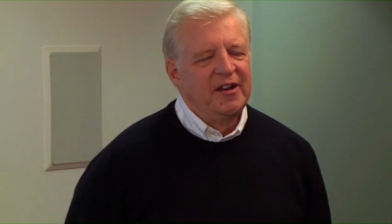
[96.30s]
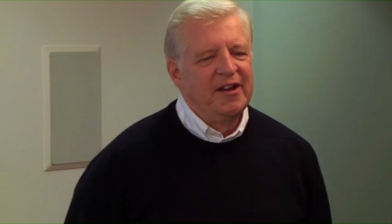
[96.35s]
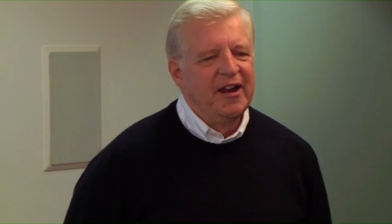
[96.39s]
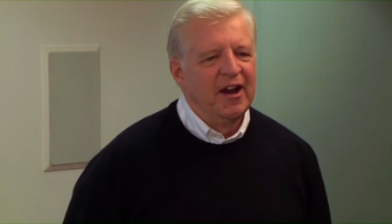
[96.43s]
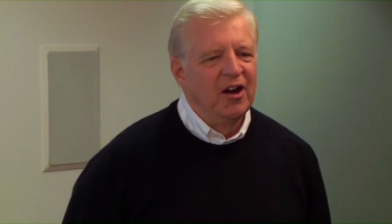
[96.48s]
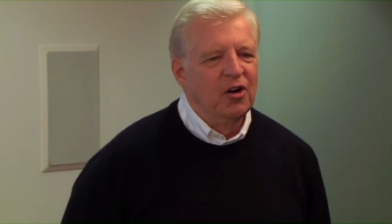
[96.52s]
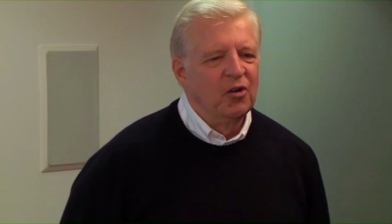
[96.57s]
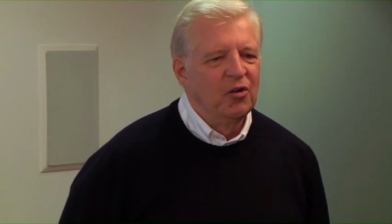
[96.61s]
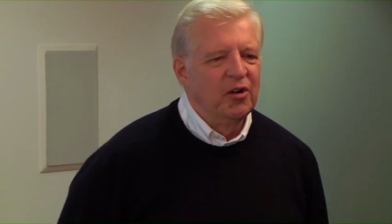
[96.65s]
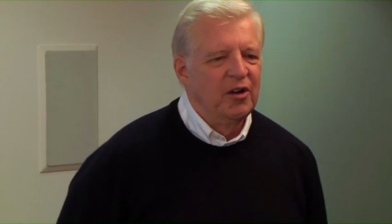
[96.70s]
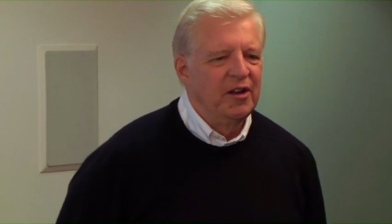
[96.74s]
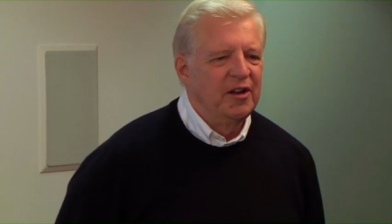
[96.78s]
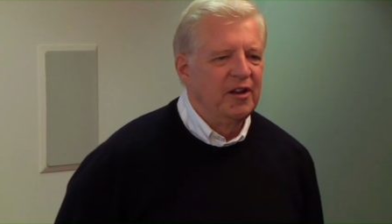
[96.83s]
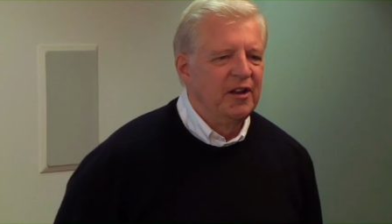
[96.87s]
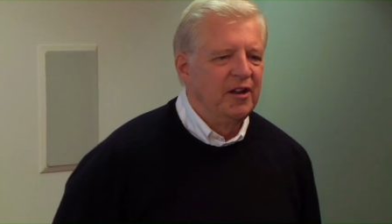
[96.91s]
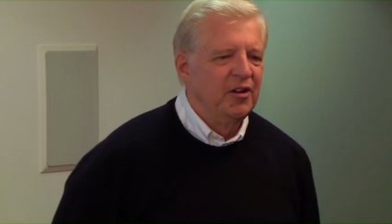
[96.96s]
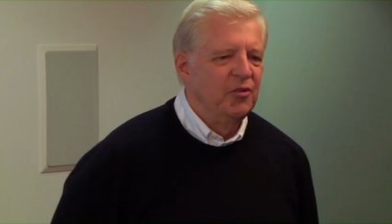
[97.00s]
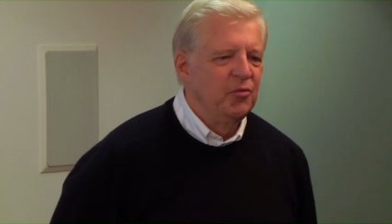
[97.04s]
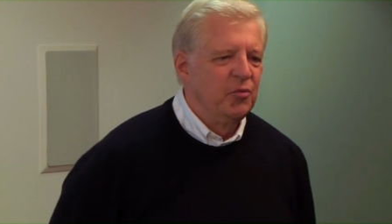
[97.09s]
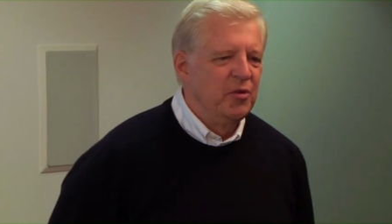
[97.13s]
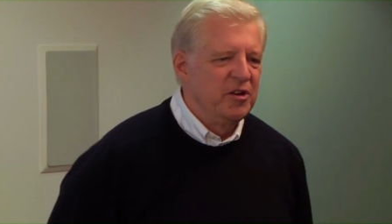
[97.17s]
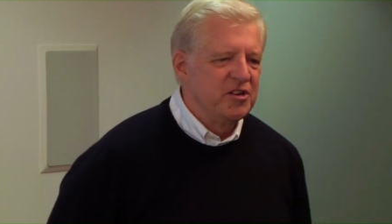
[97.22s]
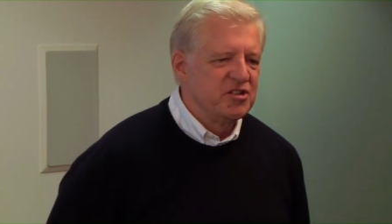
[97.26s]
Now,
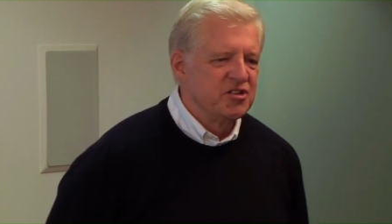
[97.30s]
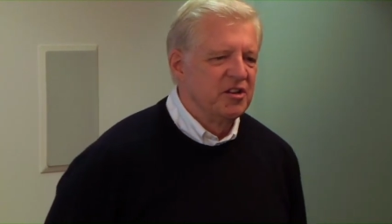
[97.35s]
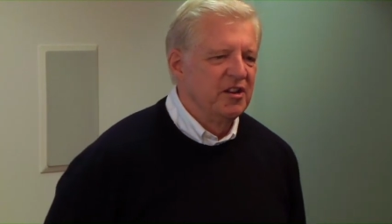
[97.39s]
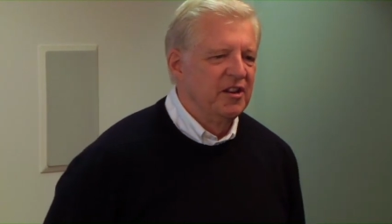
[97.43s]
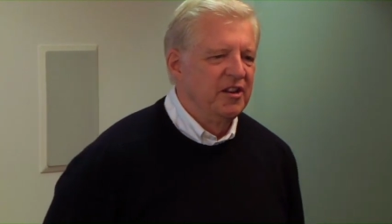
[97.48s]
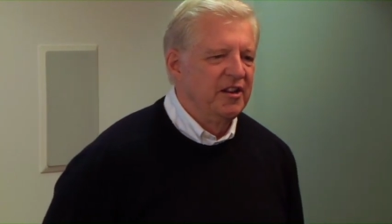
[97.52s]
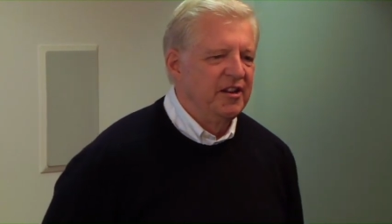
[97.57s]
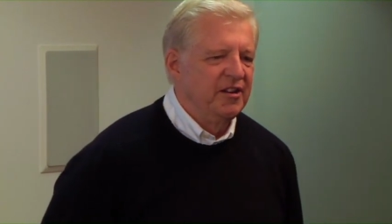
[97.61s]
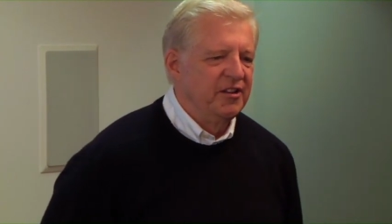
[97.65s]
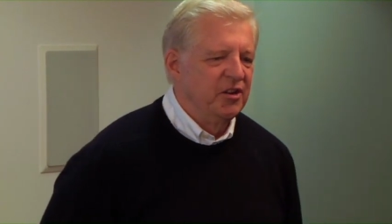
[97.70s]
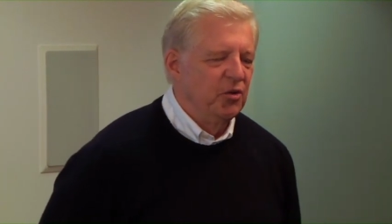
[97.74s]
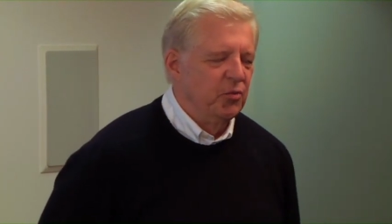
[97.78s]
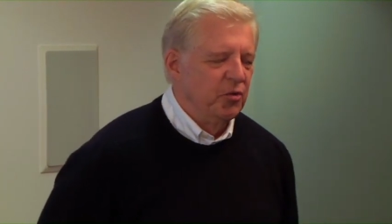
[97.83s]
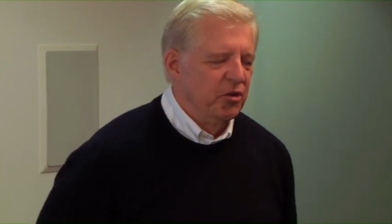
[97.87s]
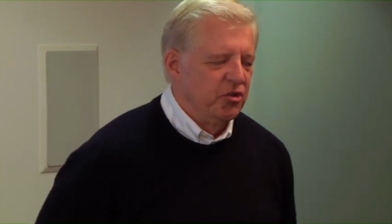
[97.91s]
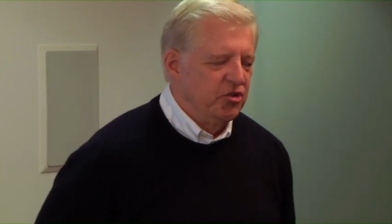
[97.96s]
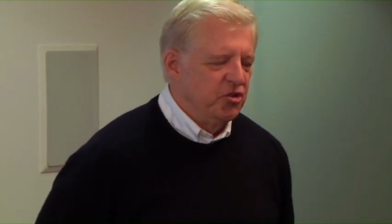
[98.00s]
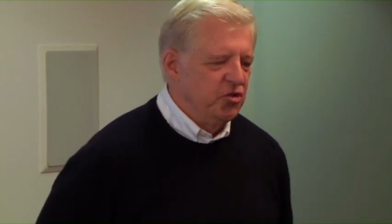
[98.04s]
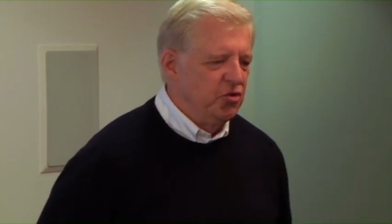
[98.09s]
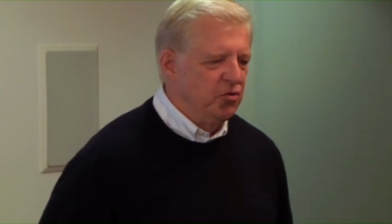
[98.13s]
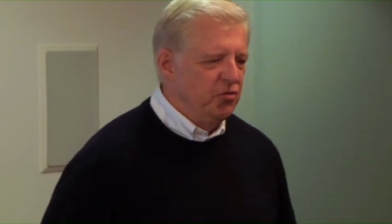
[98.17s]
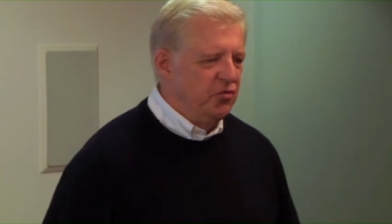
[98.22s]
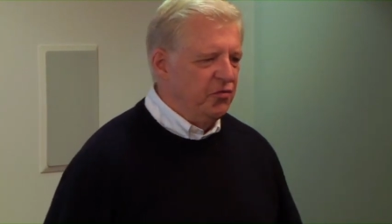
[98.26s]
originally, there were
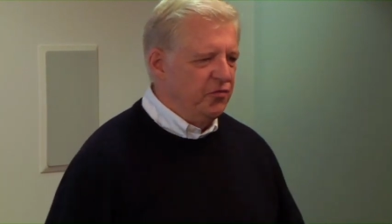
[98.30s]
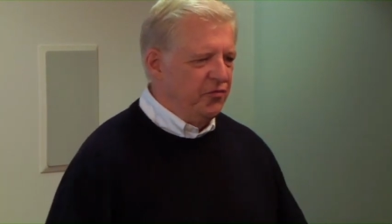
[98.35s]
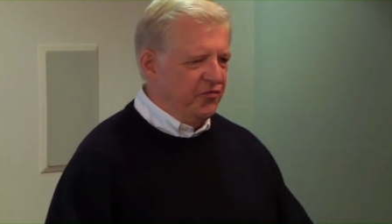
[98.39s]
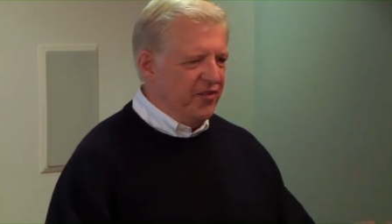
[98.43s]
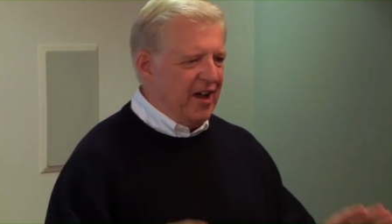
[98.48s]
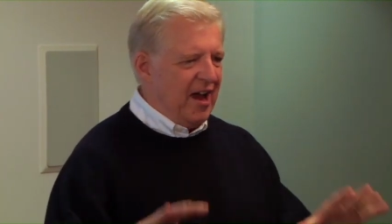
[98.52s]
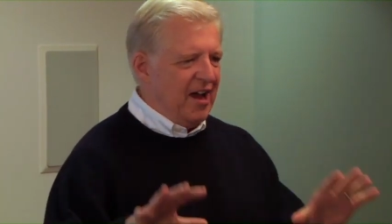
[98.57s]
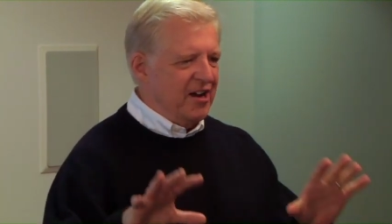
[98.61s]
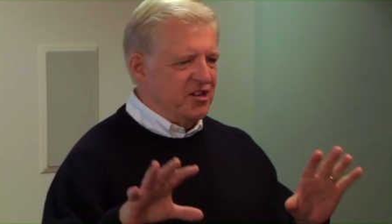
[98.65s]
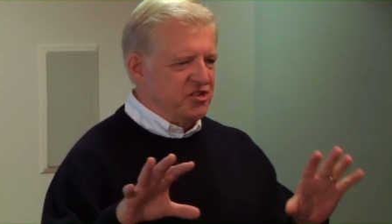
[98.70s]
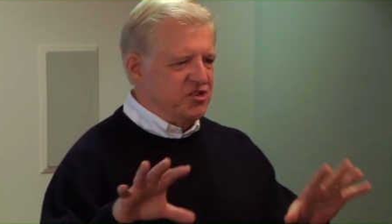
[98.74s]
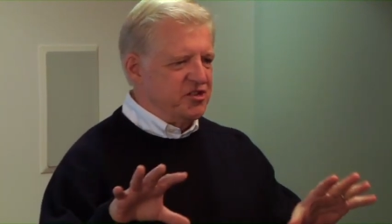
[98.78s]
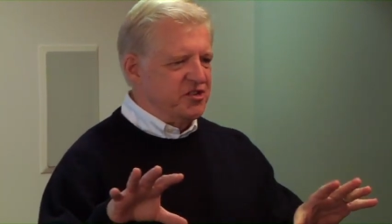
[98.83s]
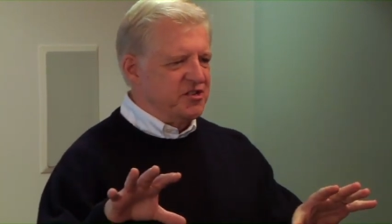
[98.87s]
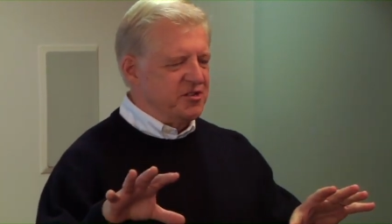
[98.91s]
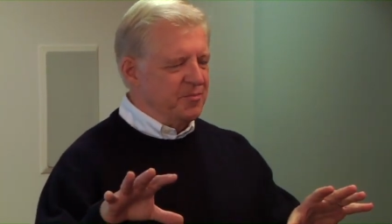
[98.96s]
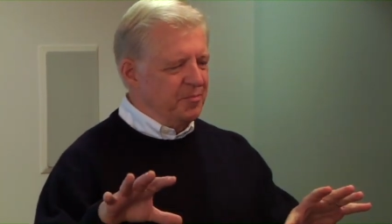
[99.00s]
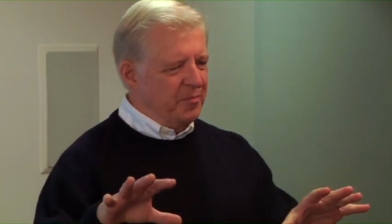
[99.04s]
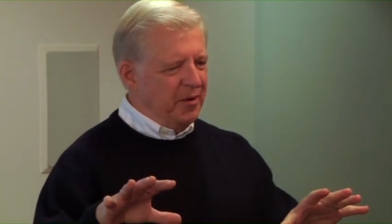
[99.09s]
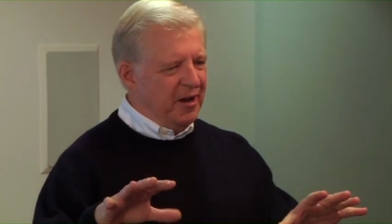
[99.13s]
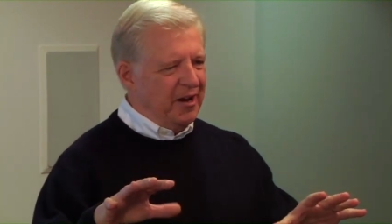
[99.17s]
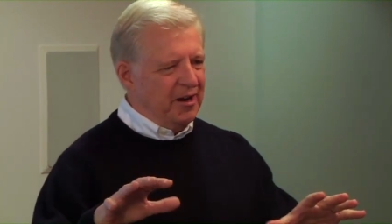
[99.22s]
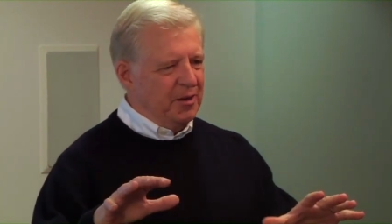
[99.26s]
two factions
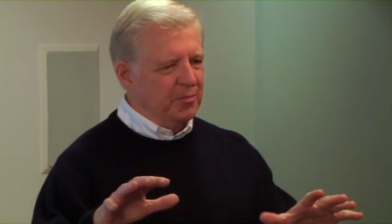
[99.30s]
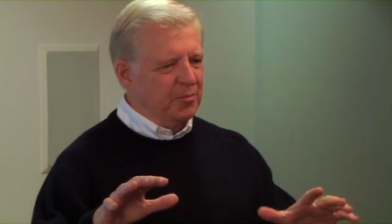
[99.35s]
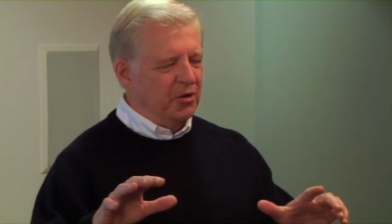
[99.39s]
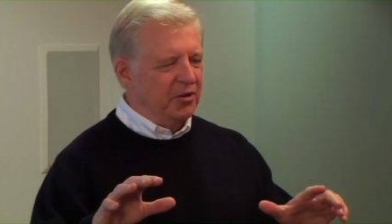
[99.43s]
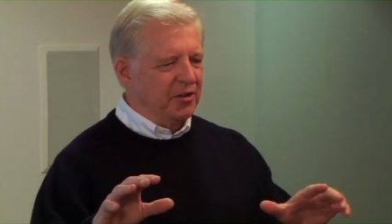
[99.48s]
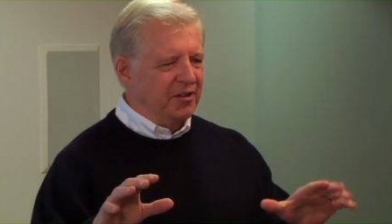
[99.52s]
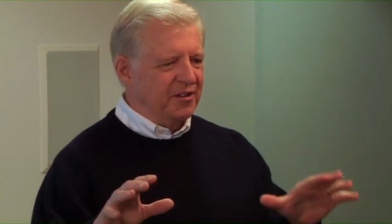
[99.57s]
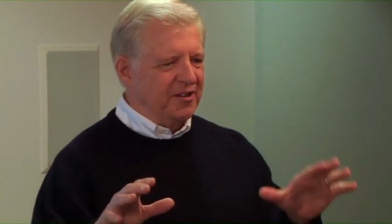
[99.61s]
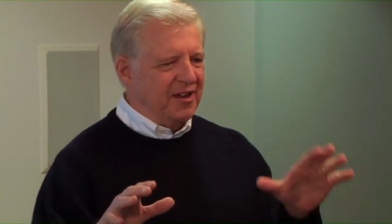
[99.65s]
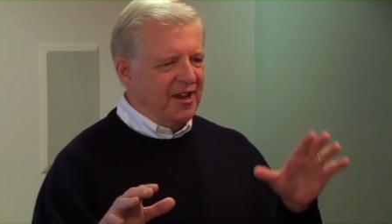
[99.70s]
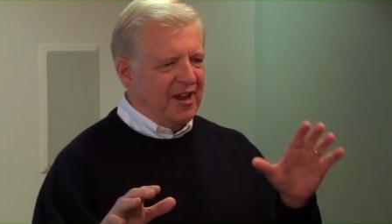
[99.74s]
in bodybuilding,